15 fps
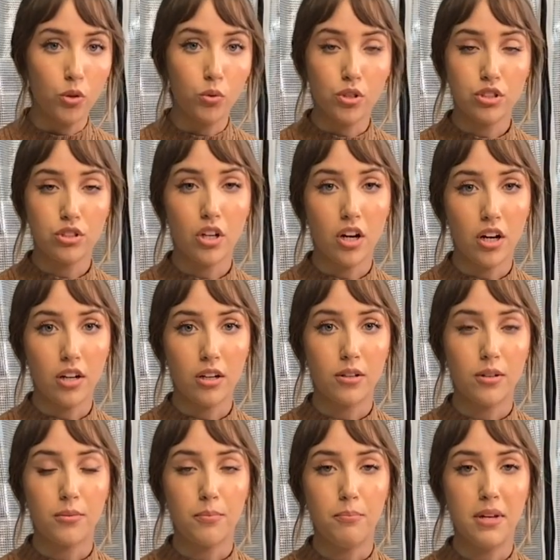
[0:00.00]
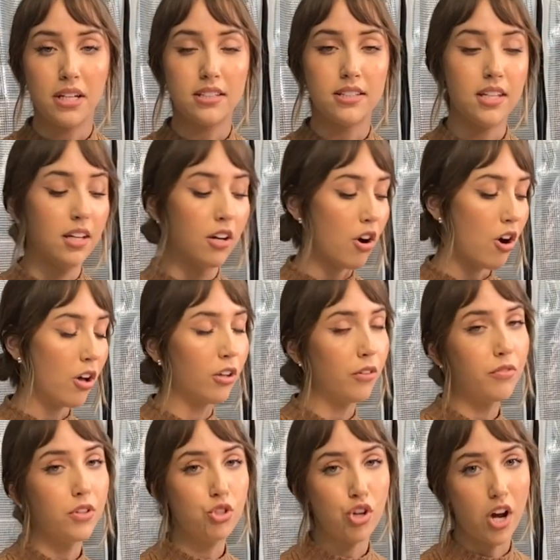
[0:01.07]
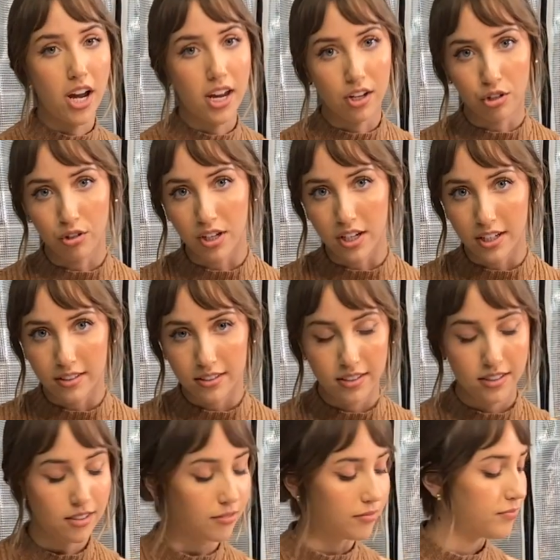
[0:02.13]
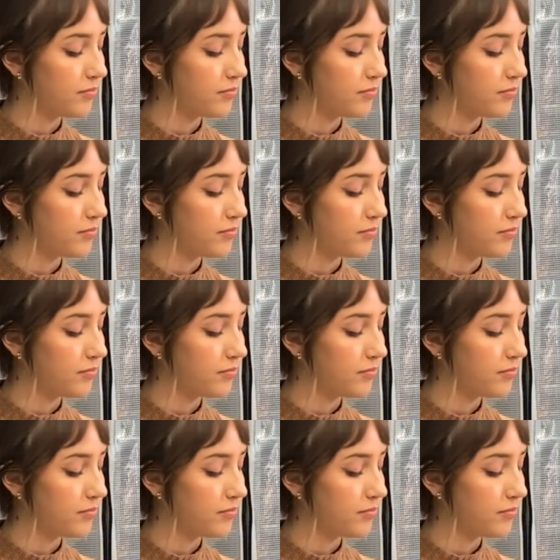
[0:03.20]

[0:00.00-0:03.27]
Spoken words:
then we'll start mixing all of the dry ingredients.